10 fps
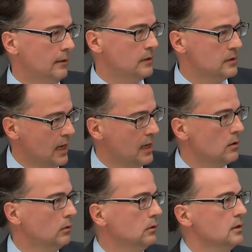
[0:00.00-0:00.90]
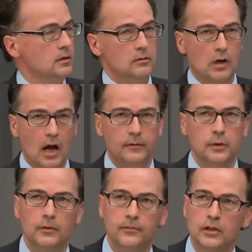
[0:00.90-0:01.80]
stakeholders, to
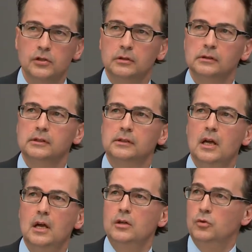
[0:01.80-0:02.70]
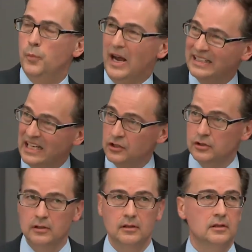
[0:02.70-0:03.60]
government officials, to
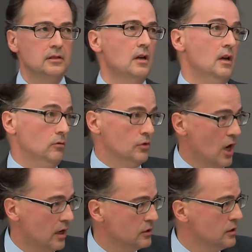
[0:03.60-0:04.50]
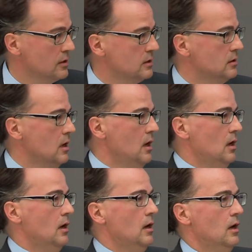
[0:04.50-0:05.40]
practitioners, to judges,
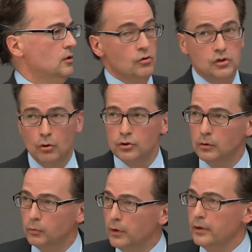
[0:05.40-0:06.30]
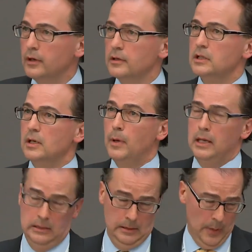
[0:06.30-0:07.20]
to social workers,
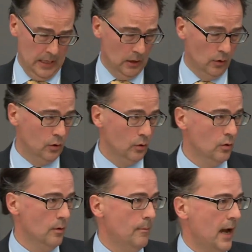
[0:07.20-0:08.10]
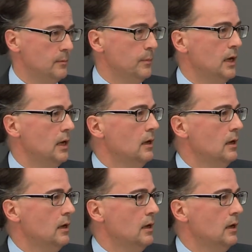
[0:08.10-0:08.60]
depending on who might be